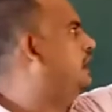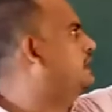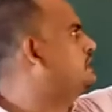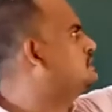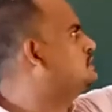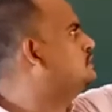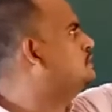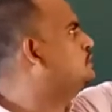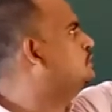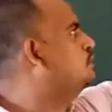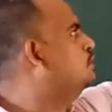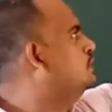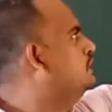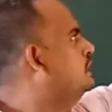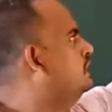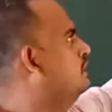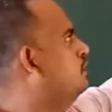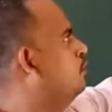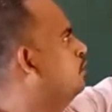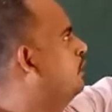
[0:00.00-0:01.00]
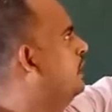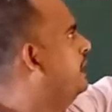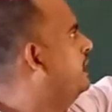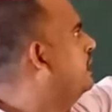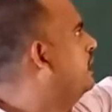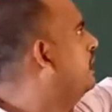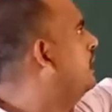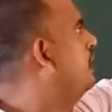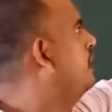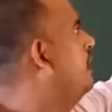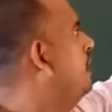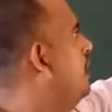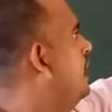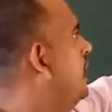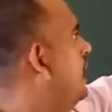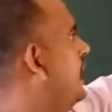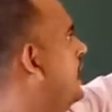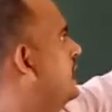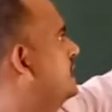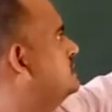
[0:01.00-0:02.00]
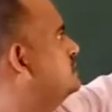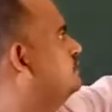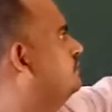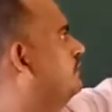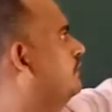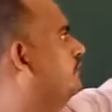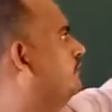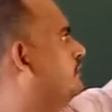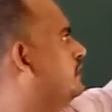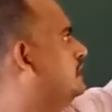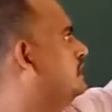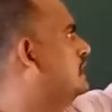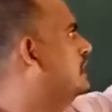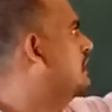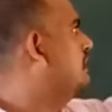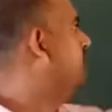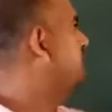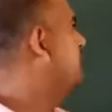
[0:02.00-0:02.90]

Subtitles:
X union Y has 50